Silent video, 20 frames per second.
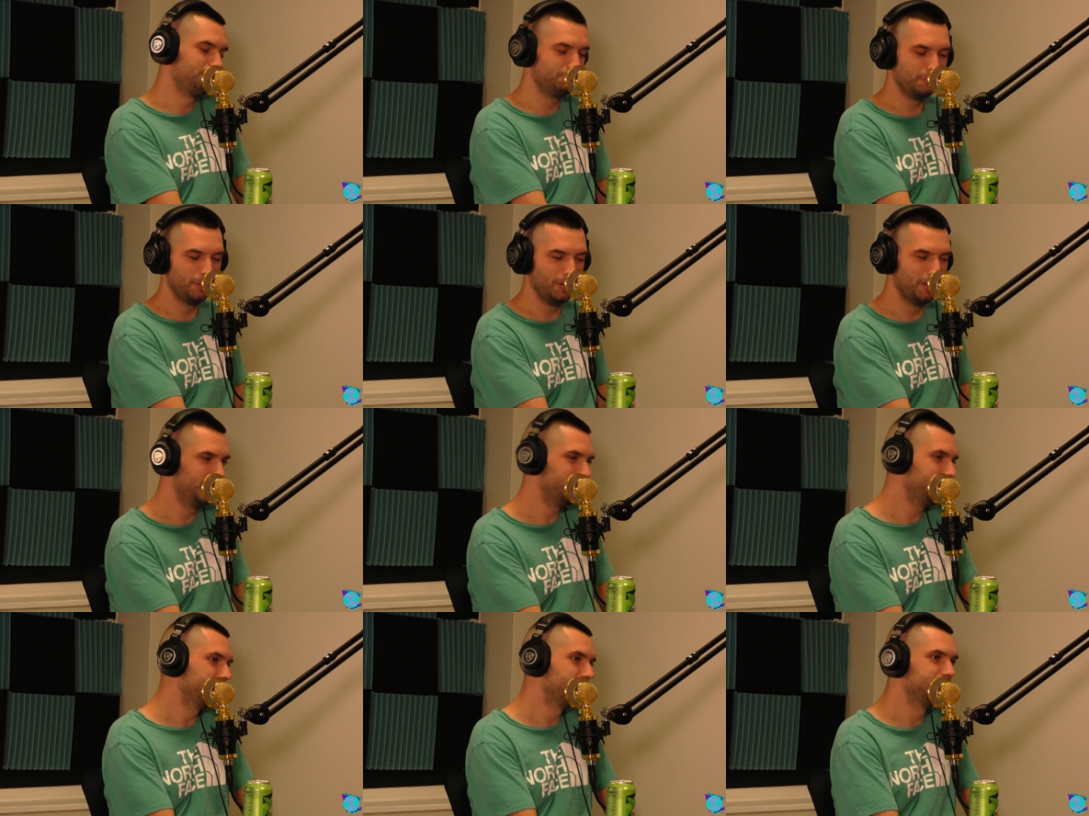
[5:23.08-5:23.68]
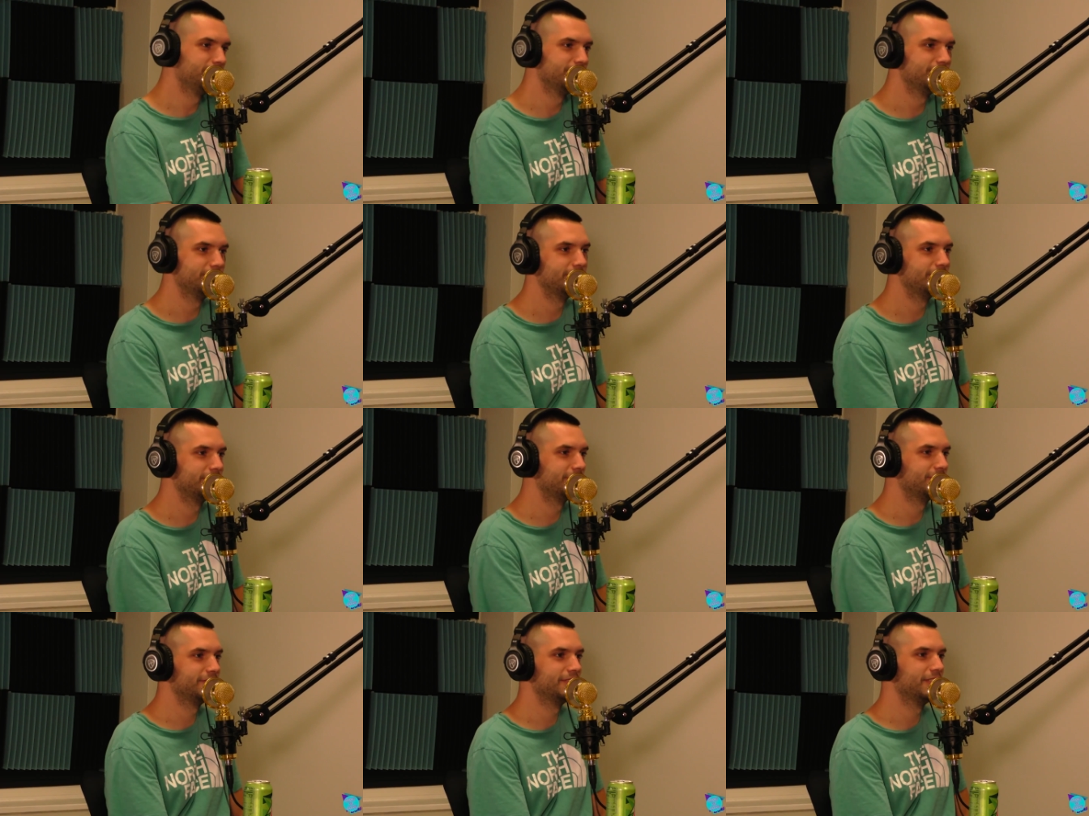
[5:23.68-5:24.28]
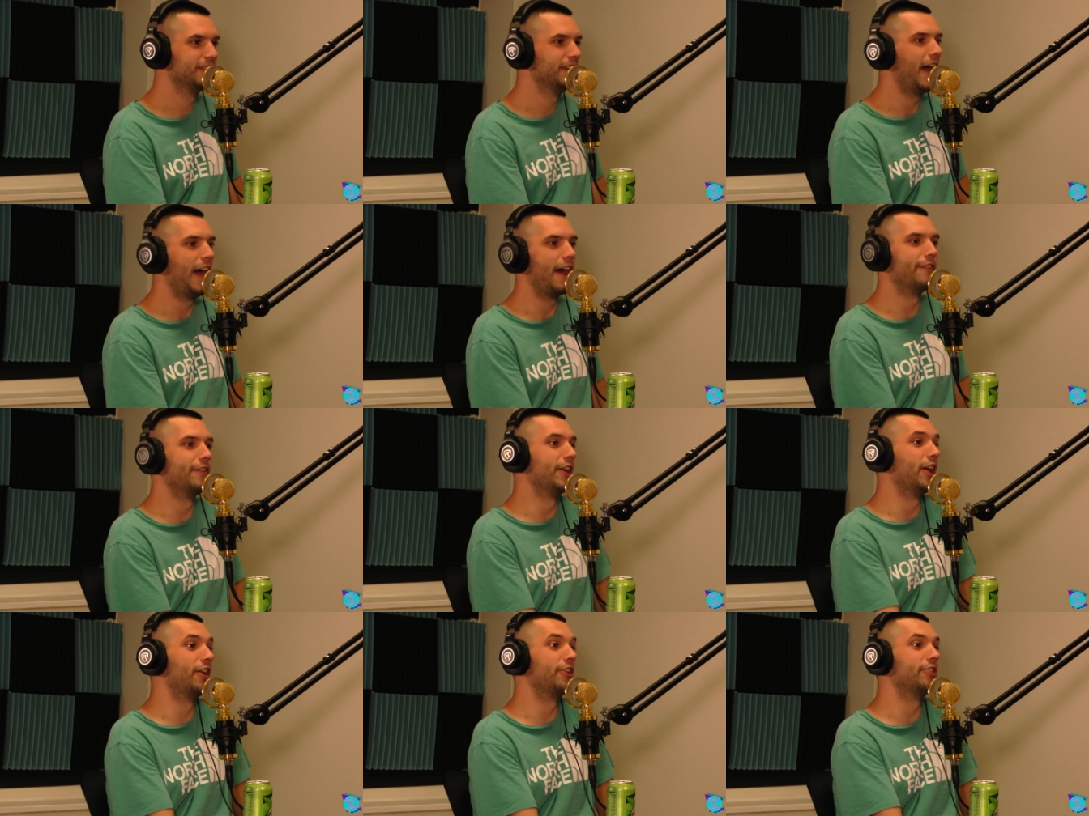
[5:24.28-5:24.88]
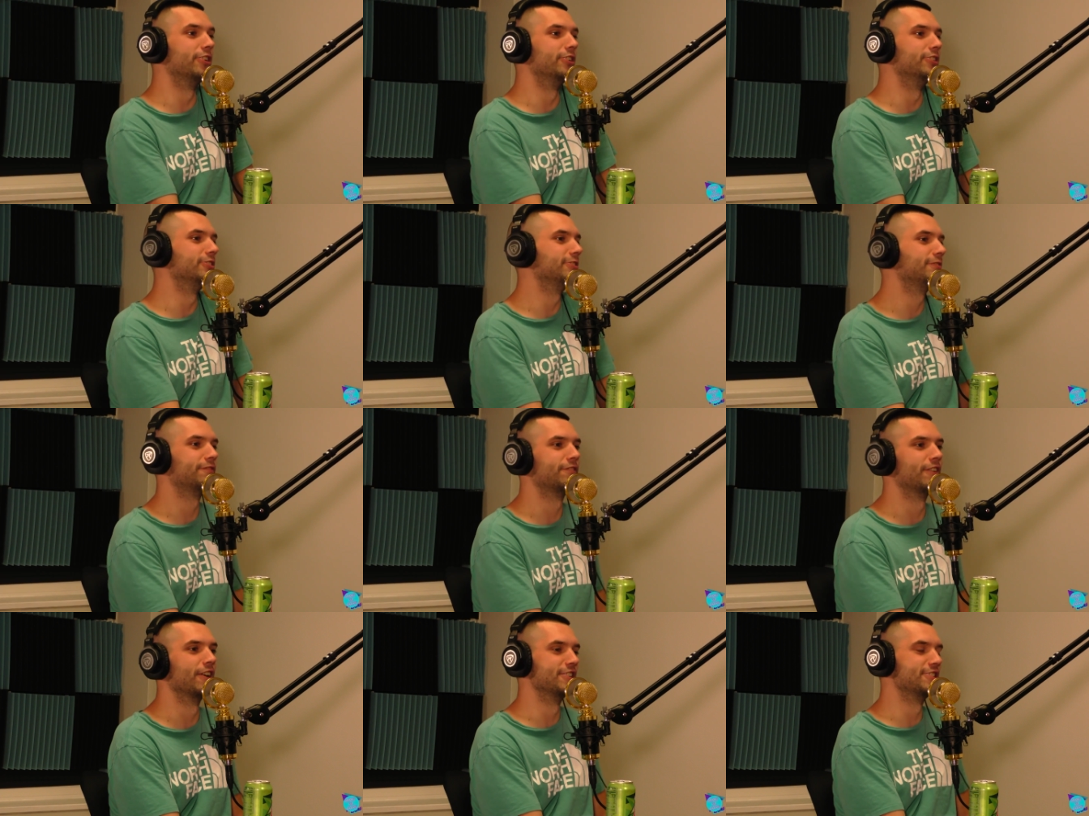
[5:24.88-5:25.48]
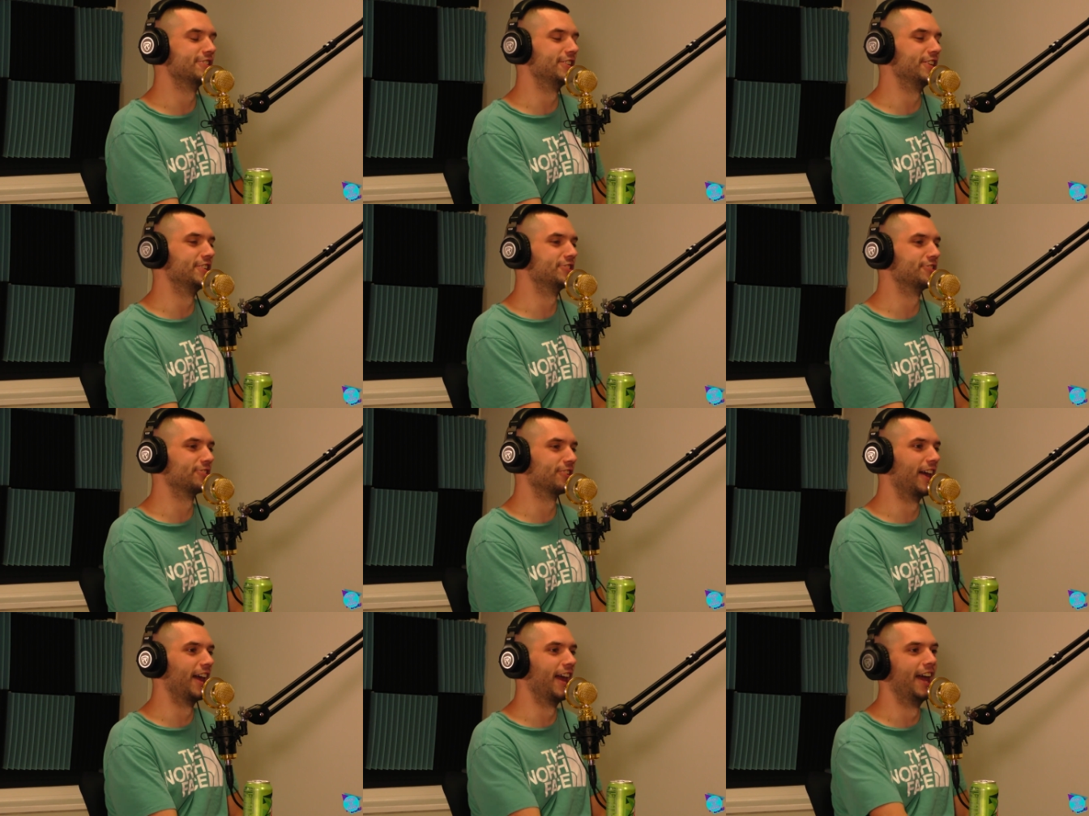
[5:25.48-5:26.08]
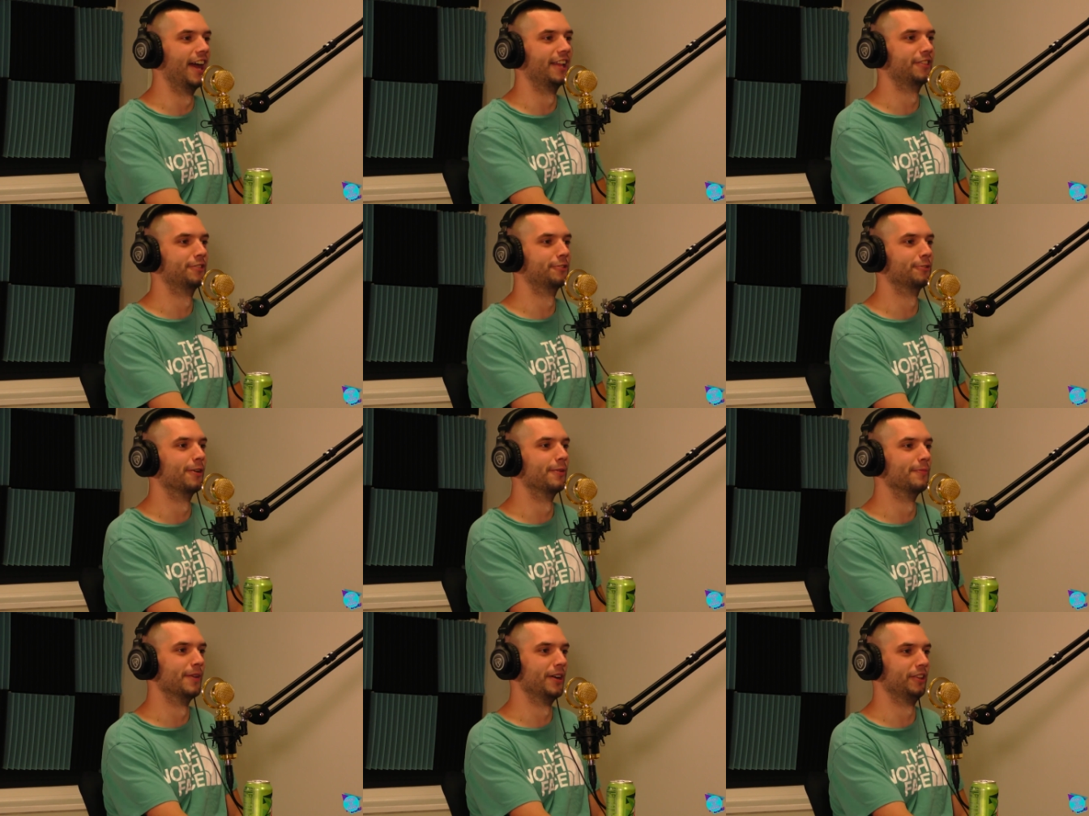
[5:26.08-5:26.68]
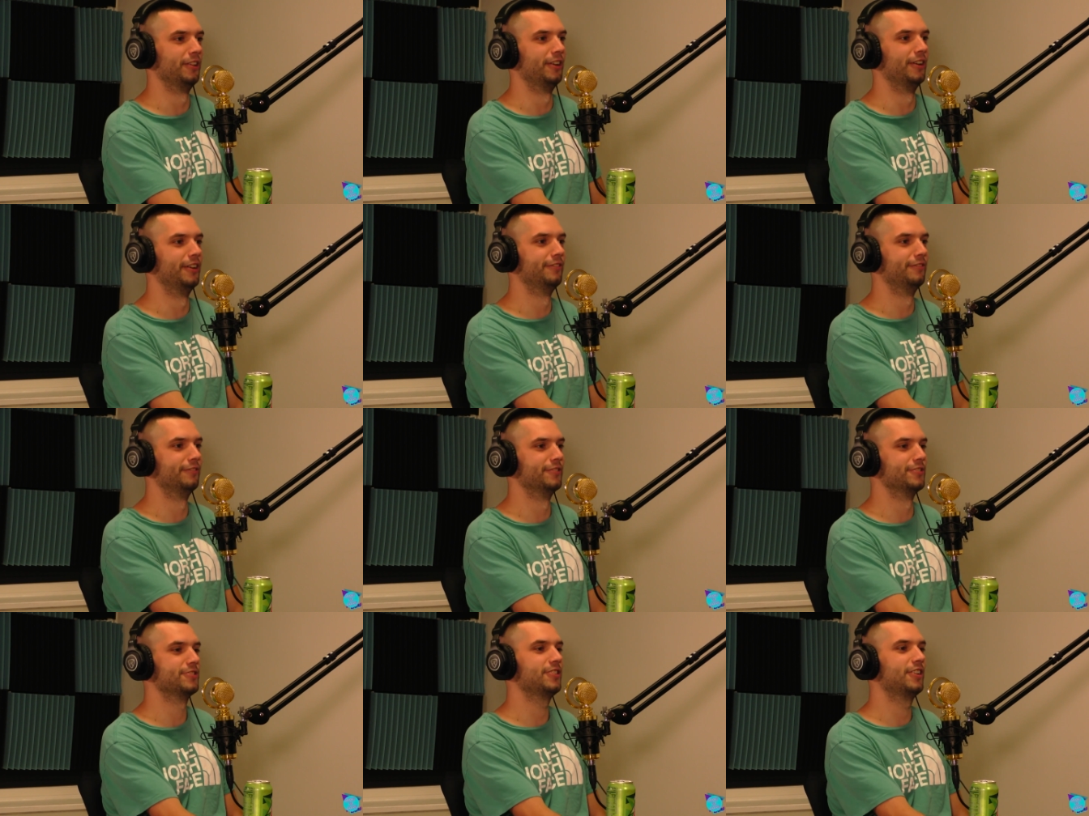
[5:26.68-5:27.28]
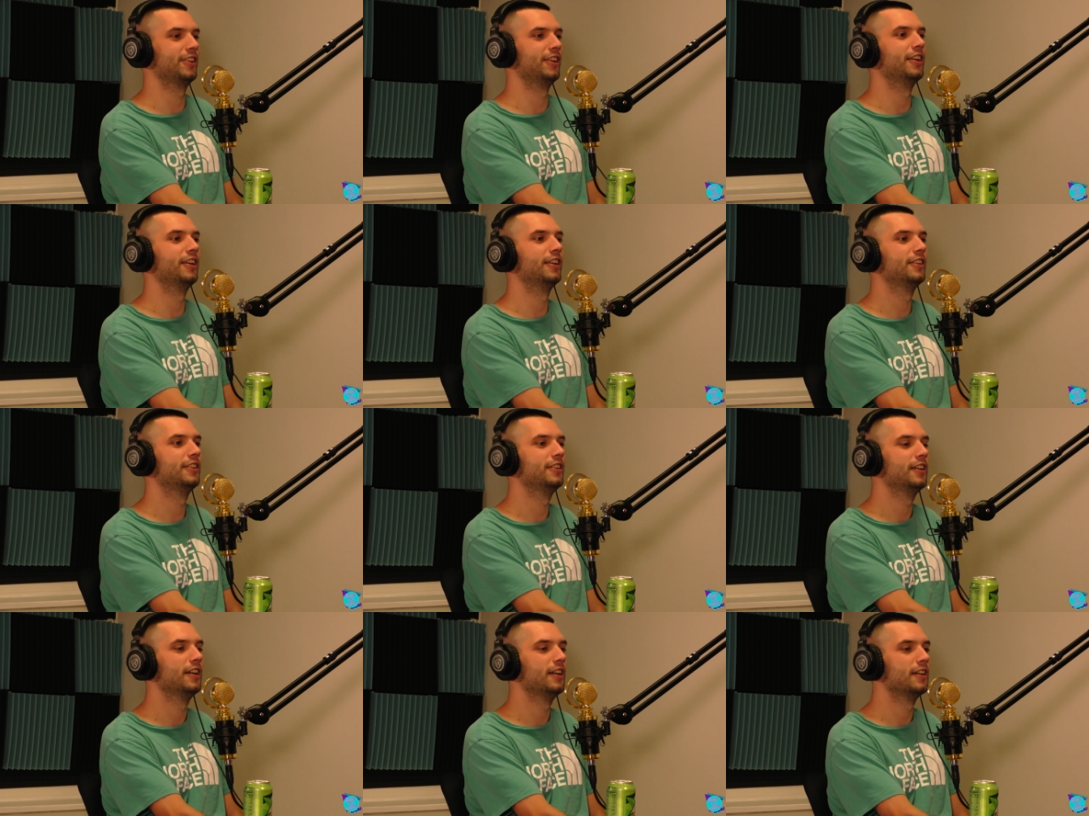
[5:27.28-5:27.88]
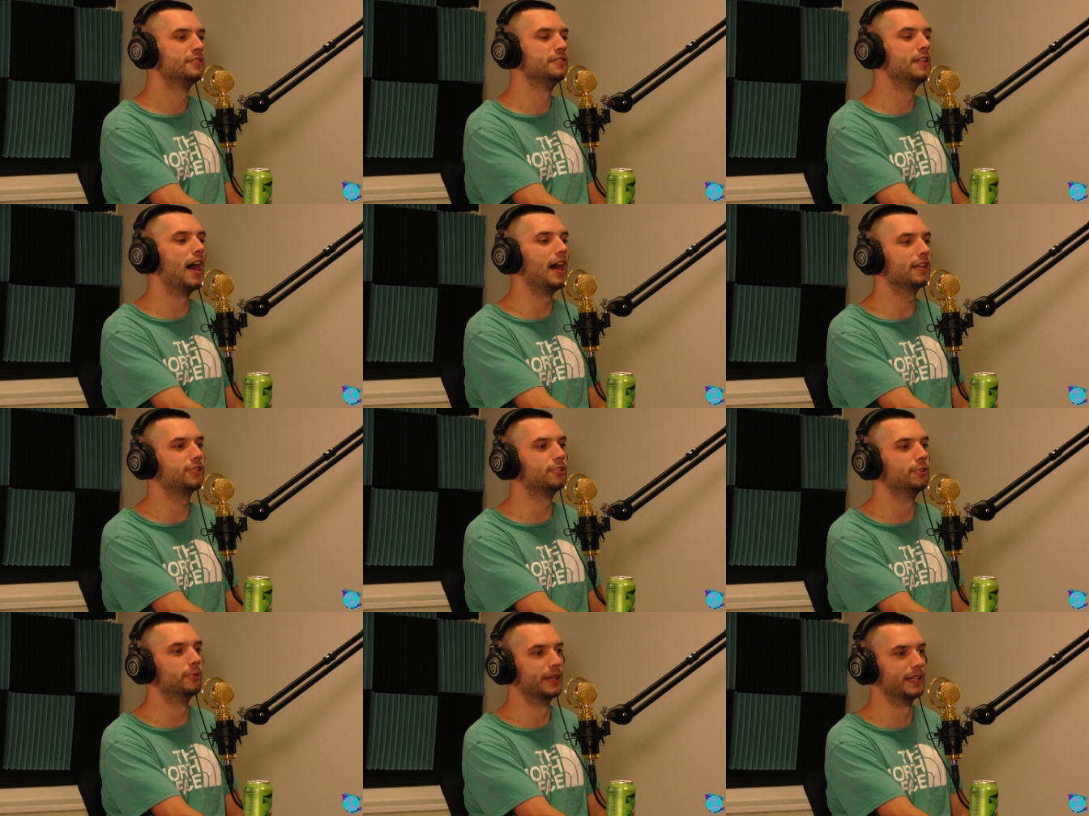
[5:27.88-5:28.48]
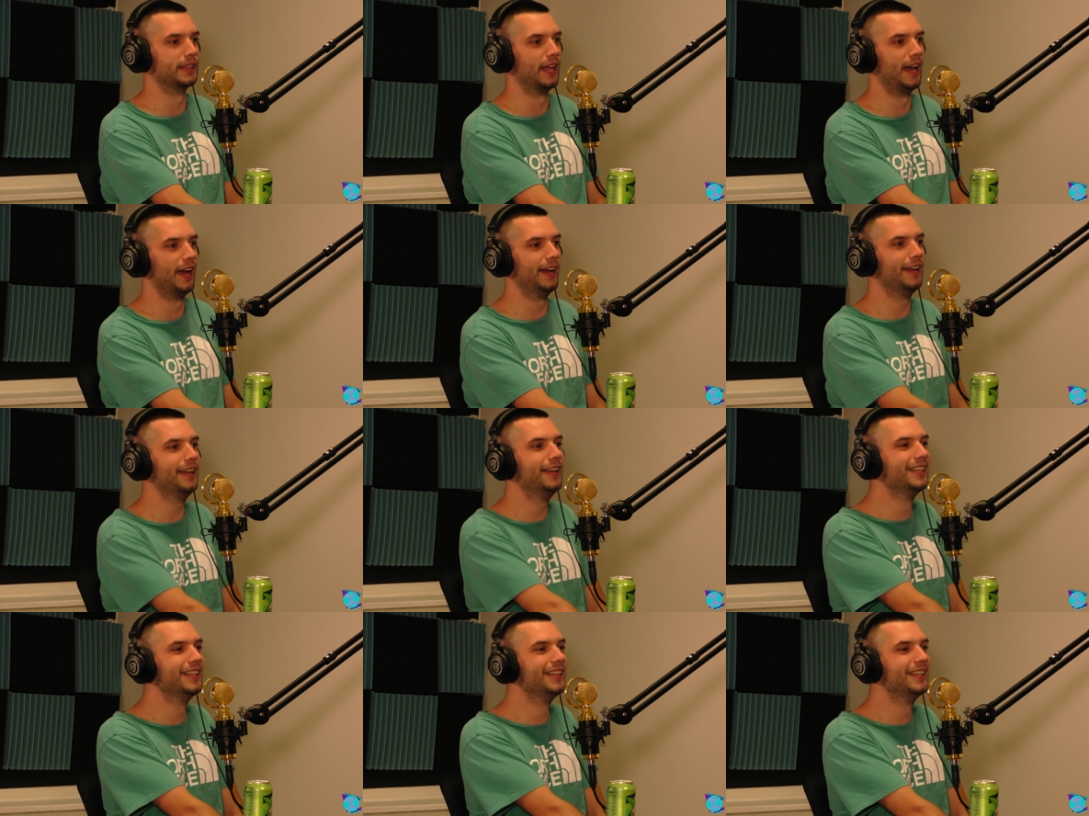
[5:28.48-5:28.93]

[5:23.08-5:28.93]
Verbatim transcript: Yeah, you know, Every other French teacher I had throughout my life was uh, oh, maybe she- not doing that.